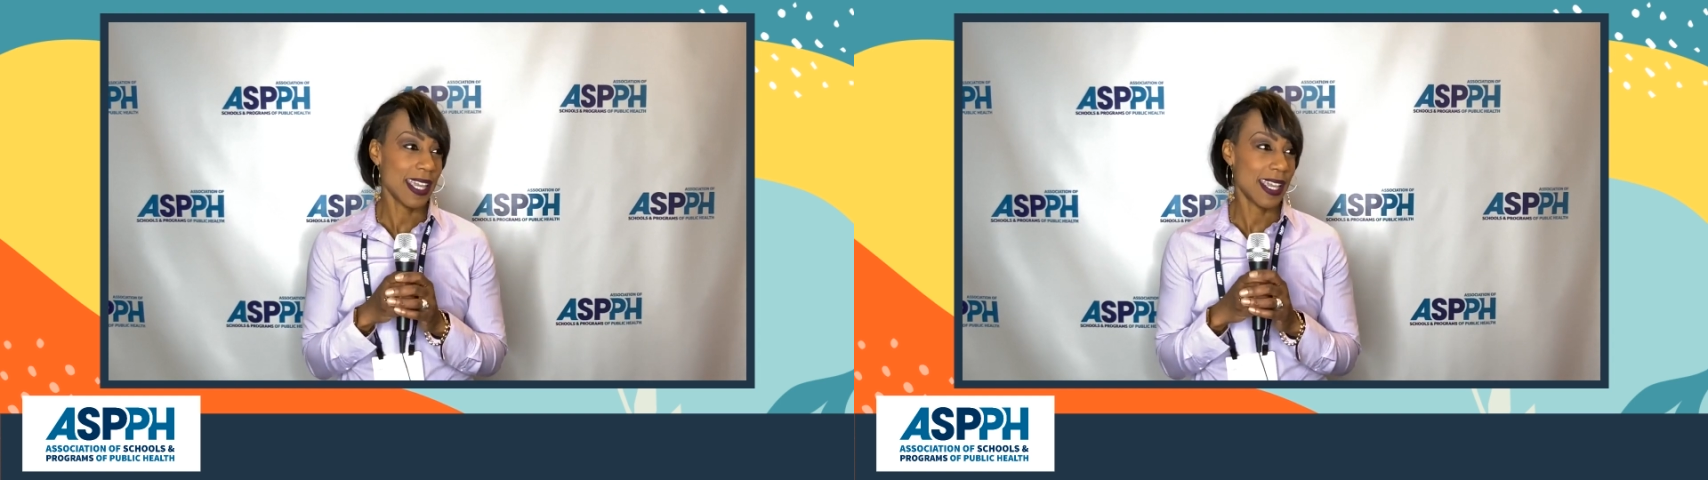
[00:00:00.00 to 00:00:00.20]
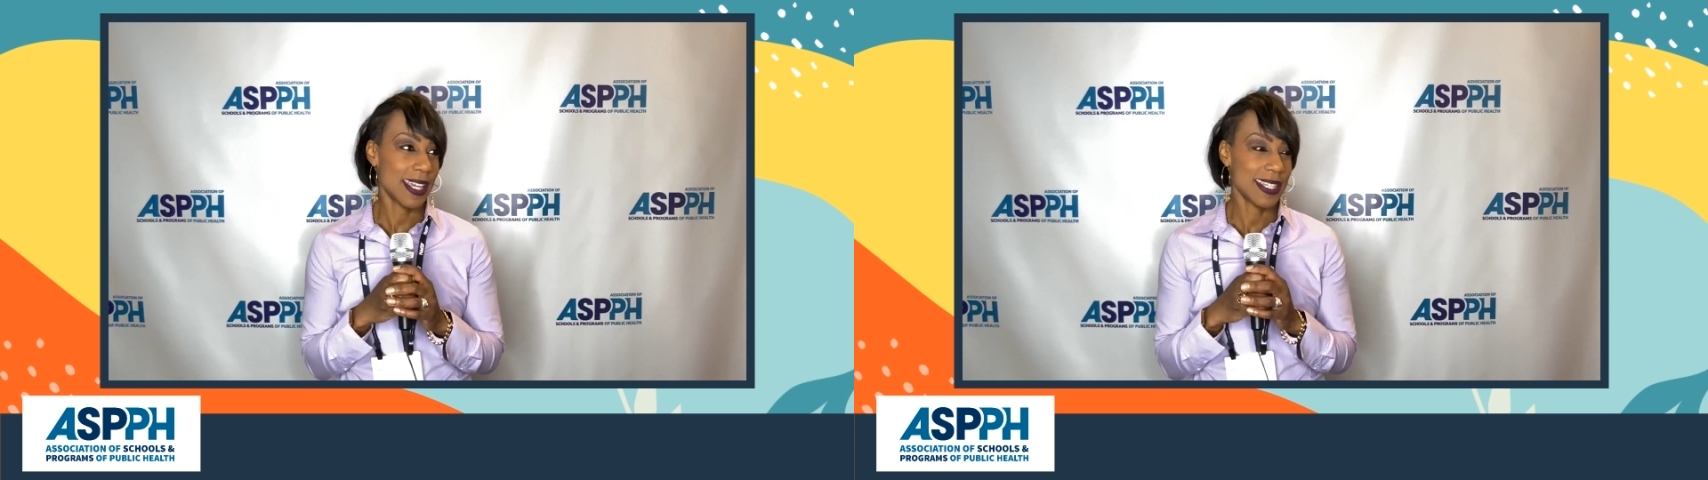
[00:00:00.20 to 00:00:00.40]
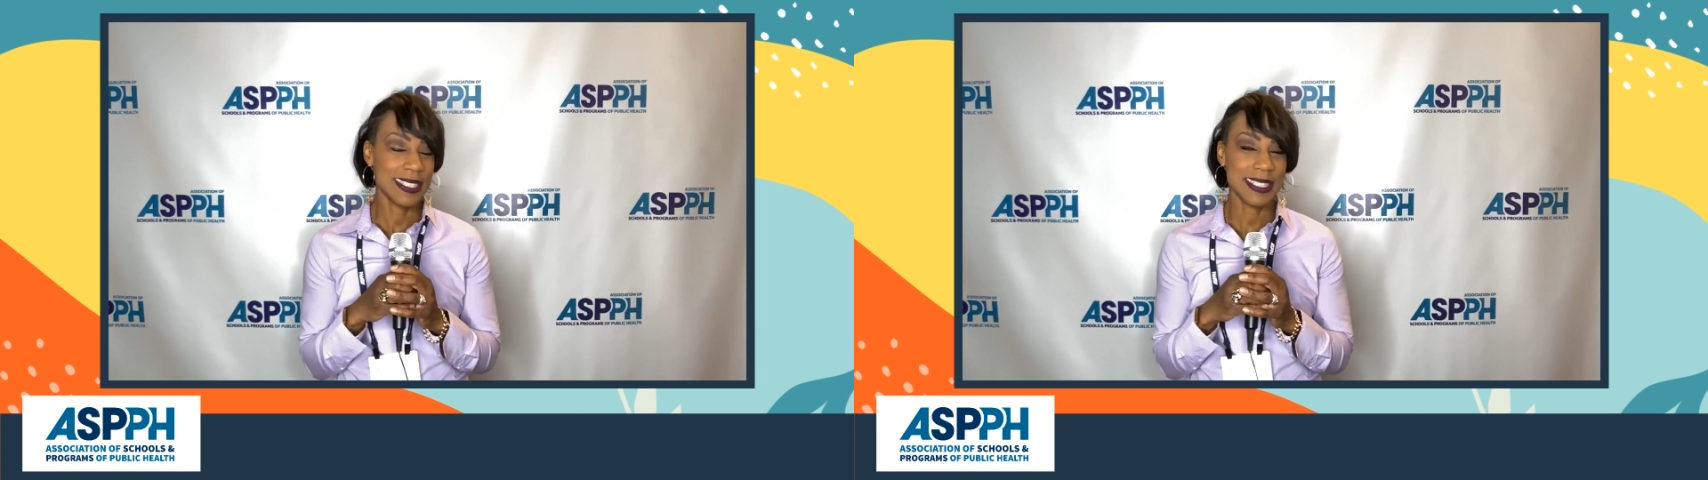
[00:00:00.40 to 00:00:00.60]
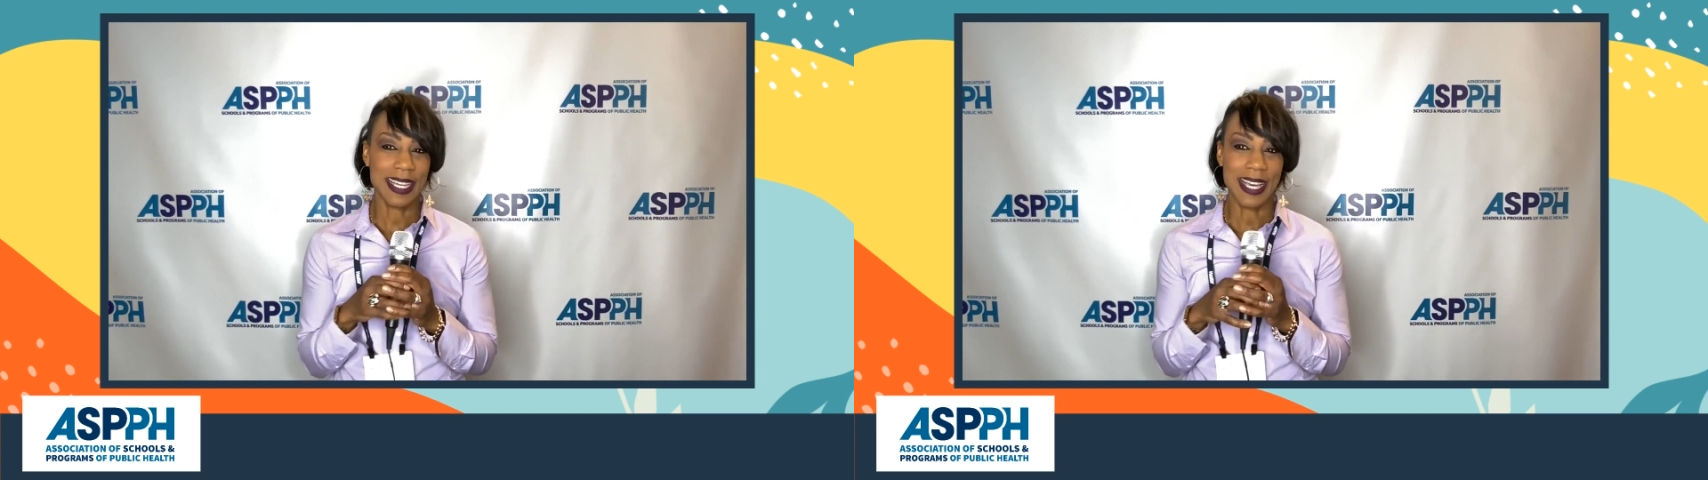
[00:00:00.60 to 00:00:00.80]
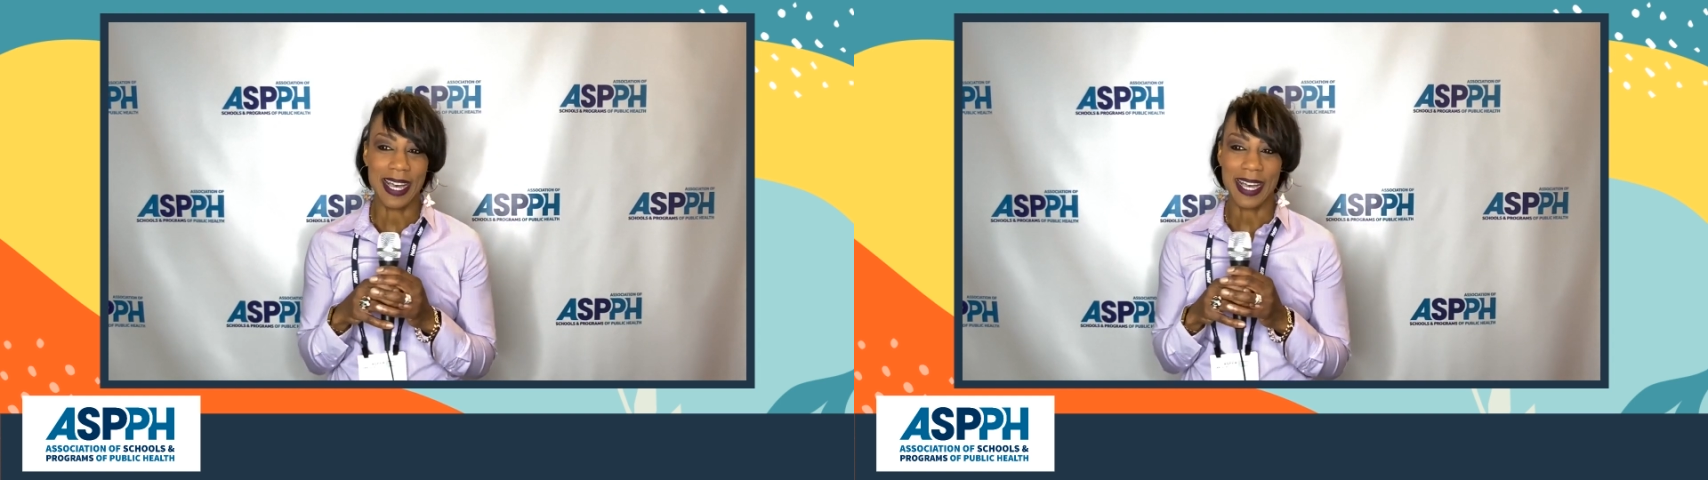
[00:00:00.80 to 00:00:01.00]
And
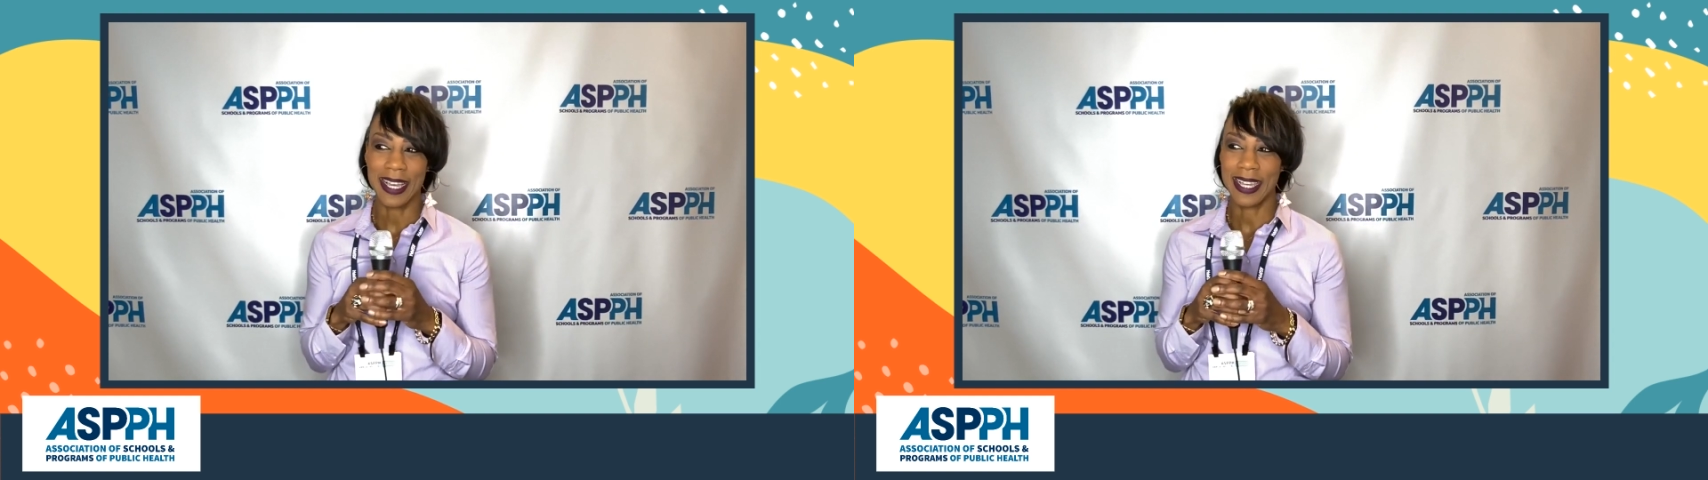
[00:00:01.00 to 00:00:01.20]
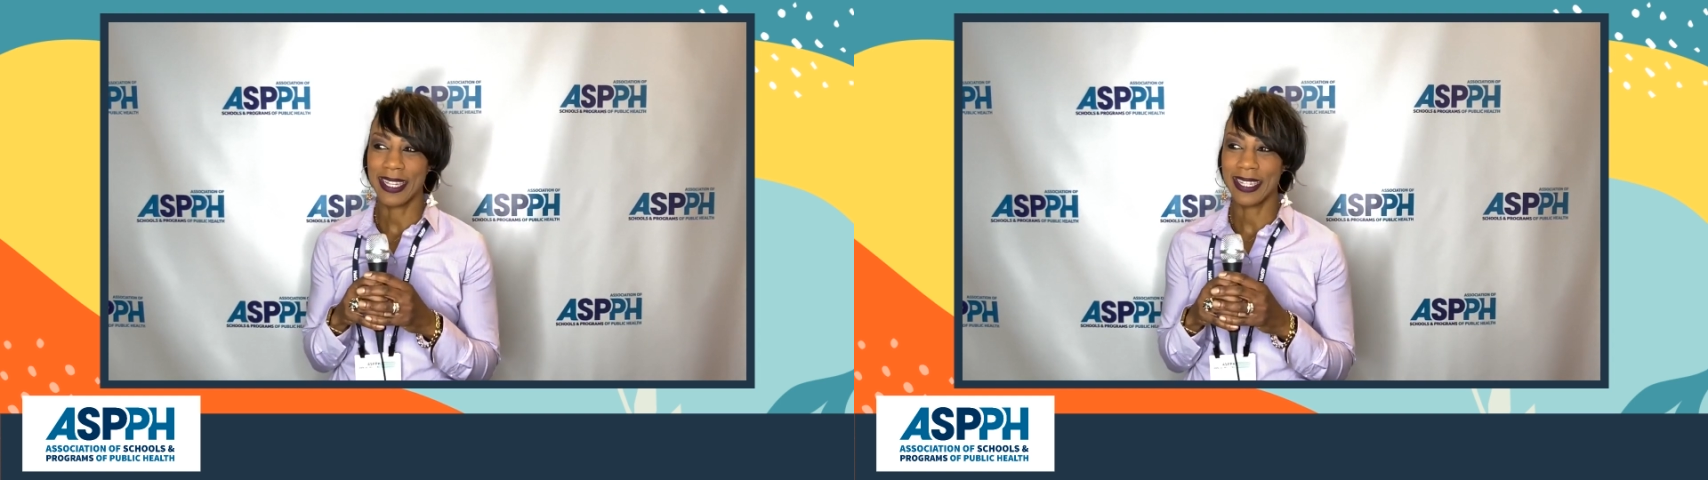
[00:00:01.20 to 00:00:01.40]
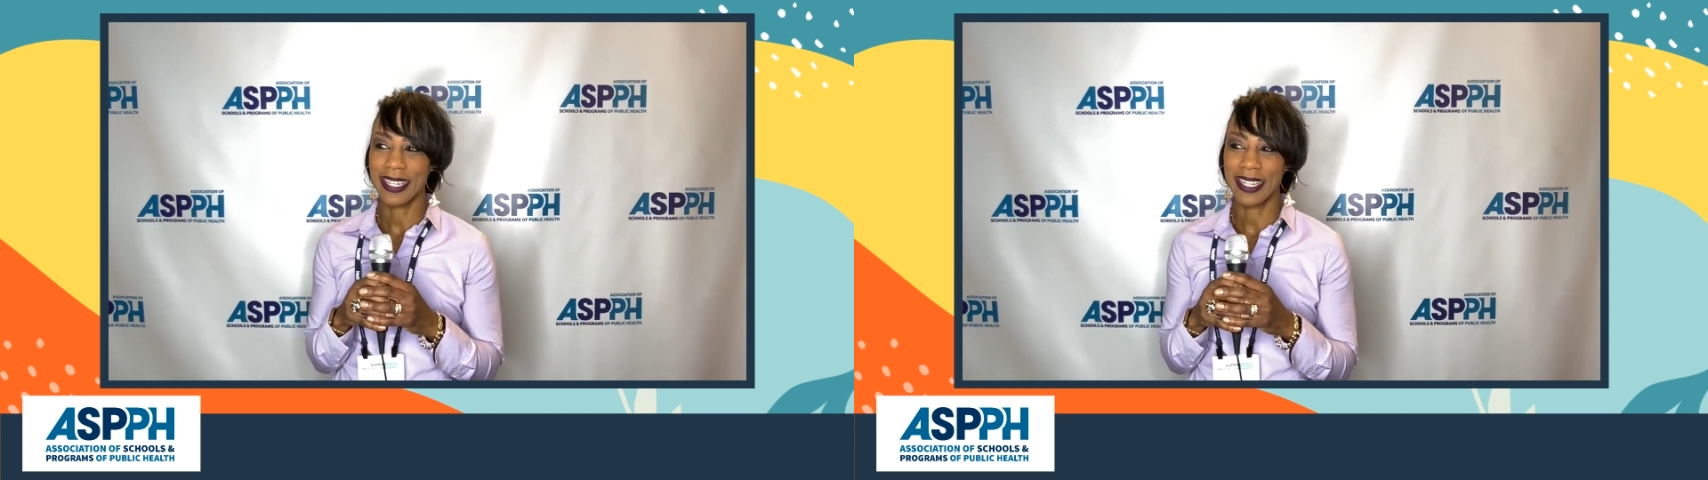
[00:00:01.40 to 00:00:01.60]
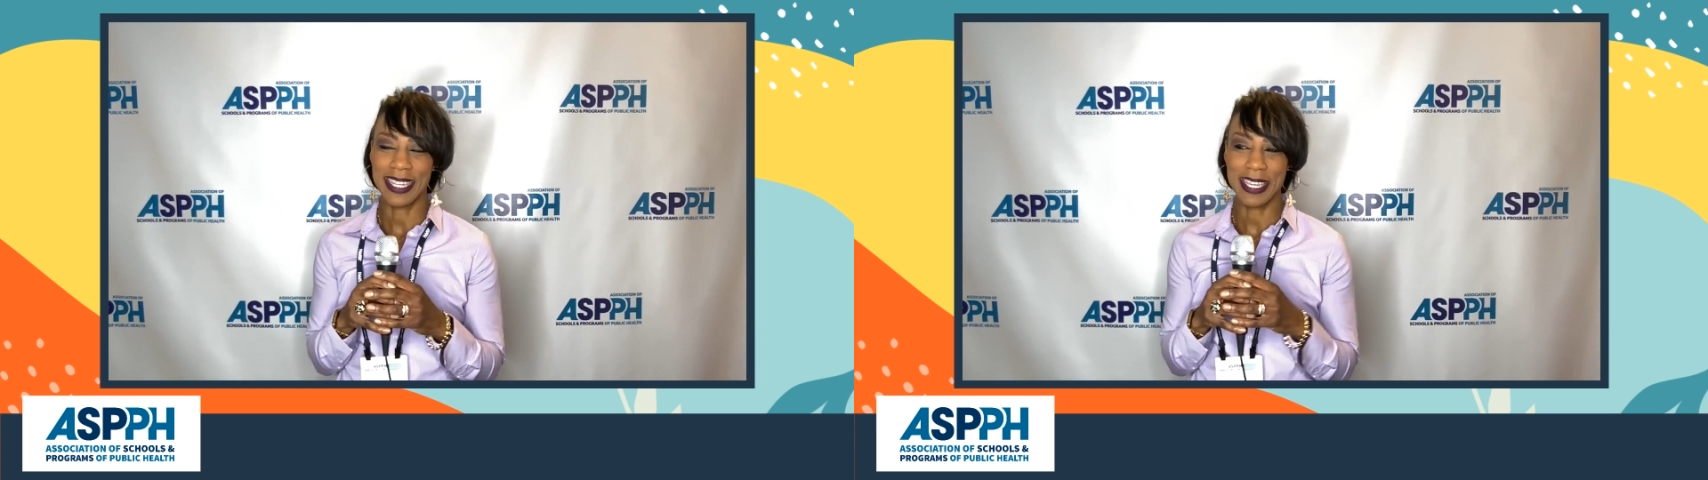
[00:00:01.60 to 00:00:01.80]
I